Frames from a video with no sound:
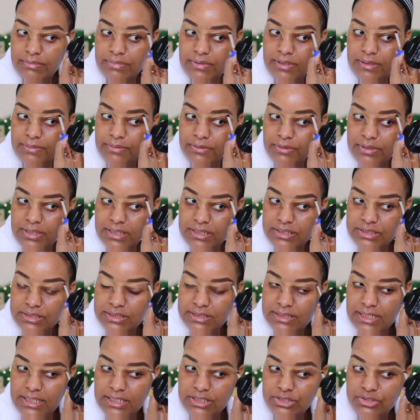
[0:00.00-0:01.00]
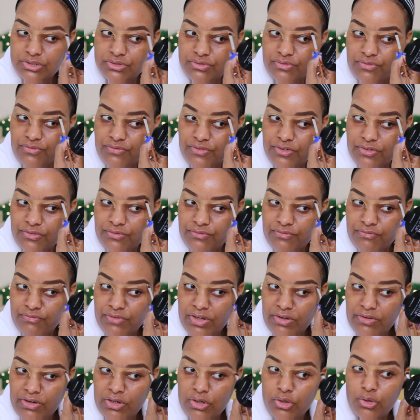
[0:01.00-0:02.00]
people can tend to feel
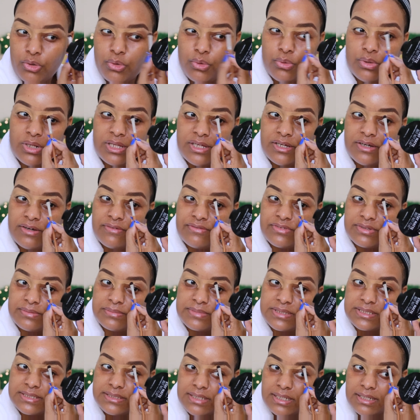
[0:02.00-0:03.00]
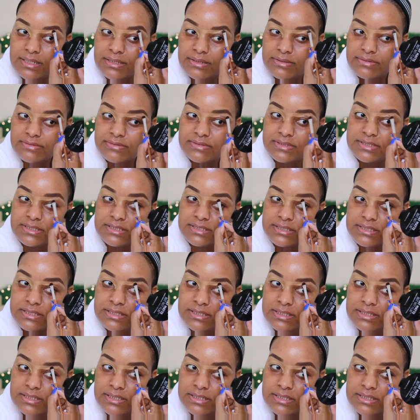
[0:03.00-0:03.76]
very lonely of themselves.